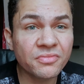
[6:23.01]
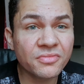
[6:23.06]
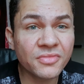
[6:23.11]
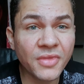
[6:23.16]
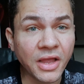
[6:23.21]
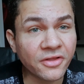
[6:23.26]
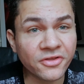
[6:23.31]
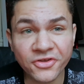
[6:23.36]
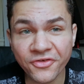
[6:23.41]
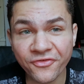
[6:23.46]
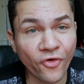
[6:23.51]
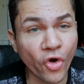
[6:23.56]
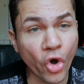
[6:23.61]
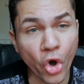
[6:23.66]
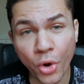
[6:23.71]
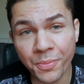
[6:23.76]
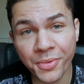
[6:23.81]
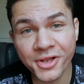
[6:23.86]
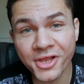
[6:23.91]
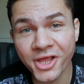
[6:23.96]
Like just
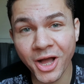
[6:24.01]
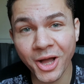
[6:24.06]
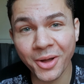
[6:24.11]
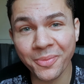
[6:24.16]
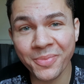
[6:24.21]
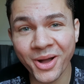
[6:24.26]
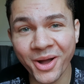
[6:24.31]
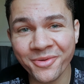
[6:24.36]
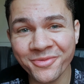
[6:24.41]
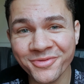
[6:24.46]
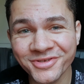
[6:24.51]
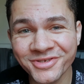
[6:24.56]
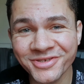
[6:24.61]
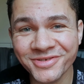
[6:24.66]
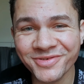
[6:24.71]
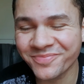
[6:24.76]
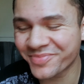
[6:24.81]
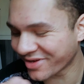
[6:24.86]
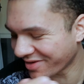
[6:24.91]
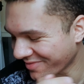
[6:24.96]
4 milliamp hours
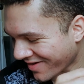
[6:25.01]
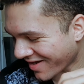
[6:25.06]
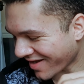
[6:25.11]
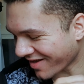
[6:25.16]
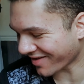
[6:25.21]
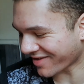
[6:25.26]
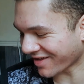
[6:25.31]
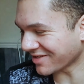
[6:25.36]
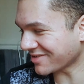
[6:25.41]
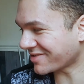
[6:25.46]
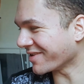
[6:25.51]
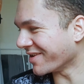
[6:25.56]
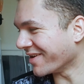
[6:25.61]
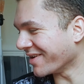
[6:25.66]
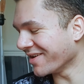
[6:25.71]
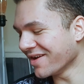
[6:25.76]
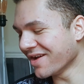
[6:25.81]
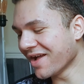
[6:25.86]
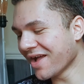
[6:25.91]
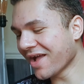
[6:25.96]
will be my guess
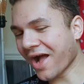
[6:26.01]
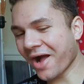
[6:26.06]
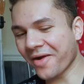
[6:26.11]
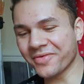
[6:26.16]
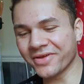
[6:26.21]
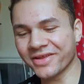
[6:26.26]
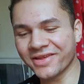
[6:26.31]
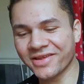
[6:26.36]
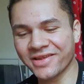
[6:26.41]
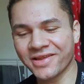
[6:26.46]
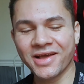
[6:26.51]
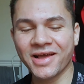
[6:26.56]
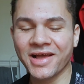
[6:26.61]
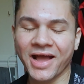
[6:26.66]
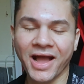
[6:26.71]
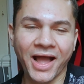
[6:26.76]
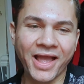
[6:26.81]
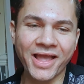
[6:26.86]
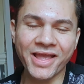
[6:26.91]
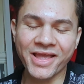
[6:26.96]
there. I mean,
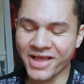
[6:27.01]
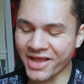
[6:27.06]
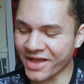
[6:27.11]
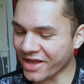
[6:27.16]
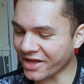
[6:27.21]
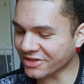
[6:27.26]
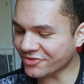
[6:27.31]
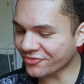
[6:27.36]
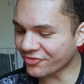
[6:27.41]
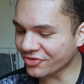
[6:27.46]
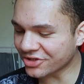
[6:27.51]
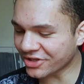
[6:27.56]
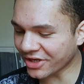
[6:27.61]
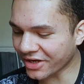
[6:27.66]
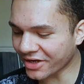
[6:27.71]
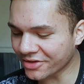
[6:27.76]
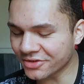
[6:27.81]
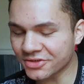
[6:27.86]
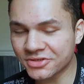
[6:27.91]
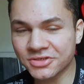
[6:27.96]
it's
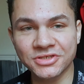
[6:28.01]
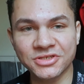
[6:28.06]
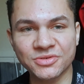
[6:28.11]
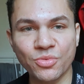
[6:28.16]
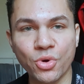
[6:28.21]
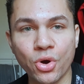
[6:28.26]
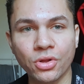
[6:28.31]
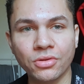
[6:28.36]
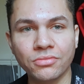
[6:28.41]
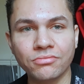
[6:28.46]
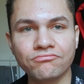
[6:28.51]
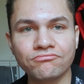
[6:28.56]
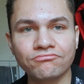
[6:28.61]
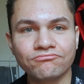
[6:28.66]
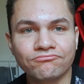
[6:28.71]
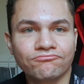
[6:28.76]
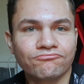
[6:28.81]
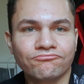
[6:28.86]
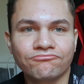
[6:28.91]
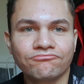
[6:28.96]
ridiculously small.
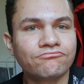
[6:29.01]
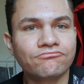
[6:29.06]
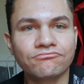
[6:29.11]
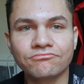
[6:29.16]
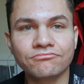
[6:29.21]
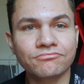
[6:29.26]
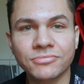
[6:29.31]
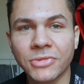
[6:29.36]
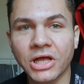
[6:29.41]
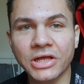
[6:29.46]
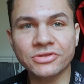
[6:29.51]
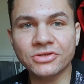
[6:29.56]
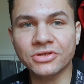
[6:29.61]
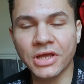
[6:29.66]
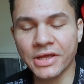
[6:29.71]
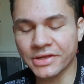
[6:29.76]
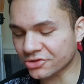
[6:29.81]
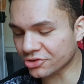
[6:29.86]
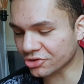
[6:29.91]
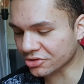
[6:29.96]

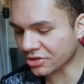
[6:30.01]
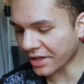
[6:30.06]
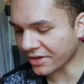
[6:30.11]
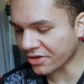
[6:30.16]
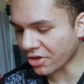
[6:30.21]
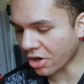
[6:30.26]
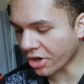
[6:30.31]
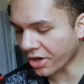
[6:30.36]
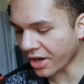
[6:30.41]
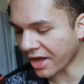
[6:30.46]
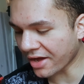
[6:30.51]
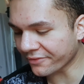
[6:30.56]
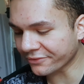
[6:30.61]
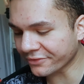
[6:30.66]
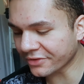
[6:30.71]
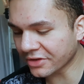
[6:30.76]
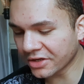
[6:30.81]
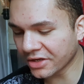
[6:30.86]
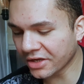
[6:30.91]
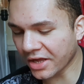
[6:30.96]
It's just, it can't have
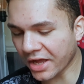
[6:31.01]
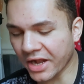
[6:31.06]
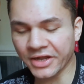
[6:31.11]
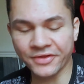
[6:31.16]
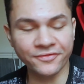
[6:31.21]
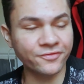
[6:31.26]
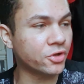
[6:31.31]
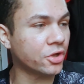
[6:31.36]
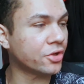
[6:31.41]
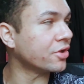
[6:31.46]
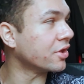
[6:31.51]
anything on